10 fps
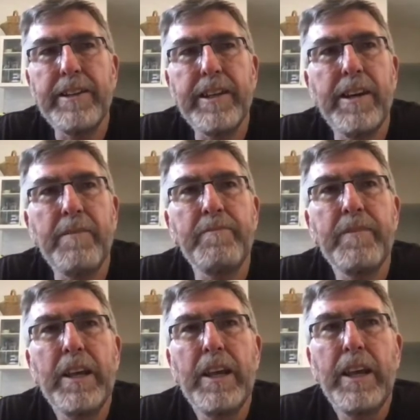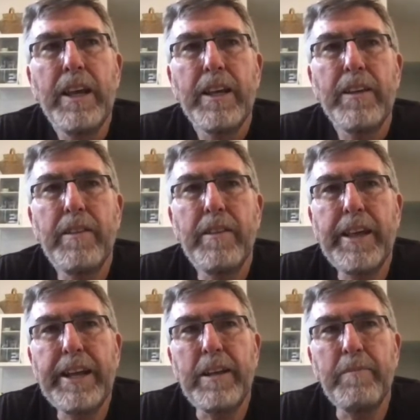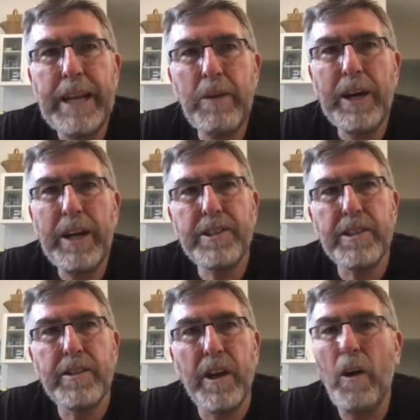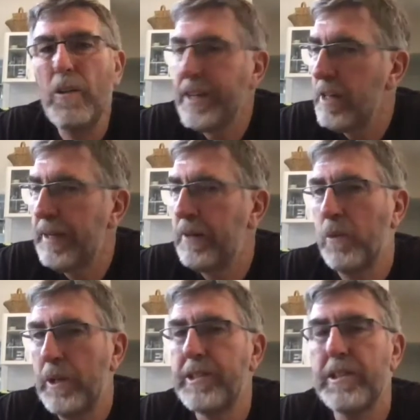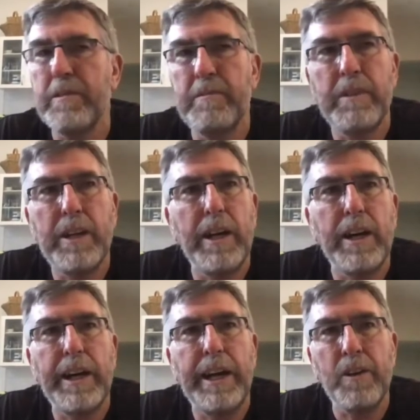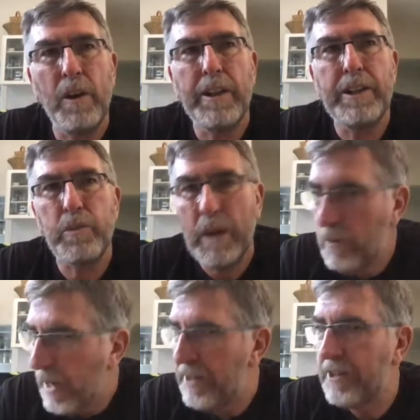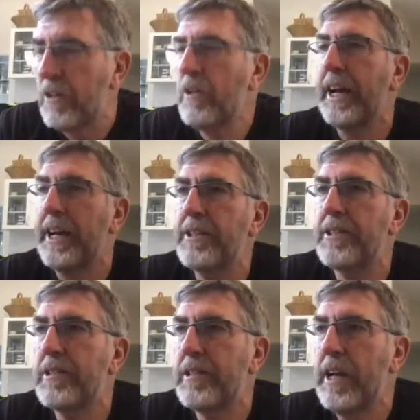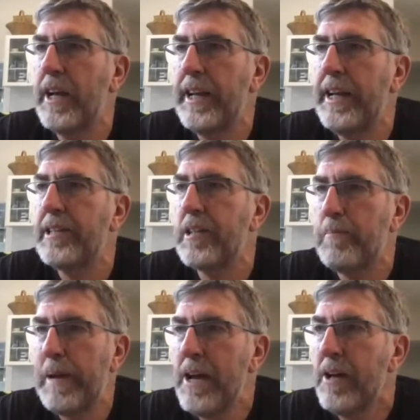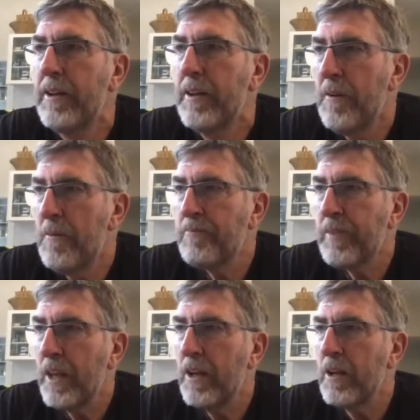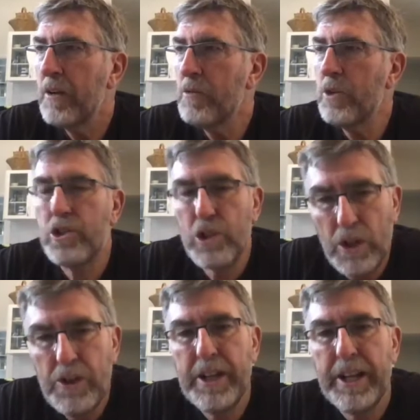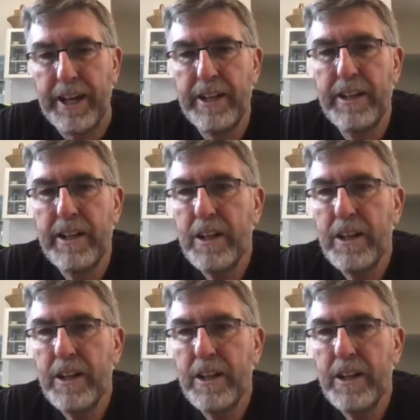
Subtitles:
And that in many ways, the whole thing about wisdom and knowledge, one way you can look at it is to say it is about returning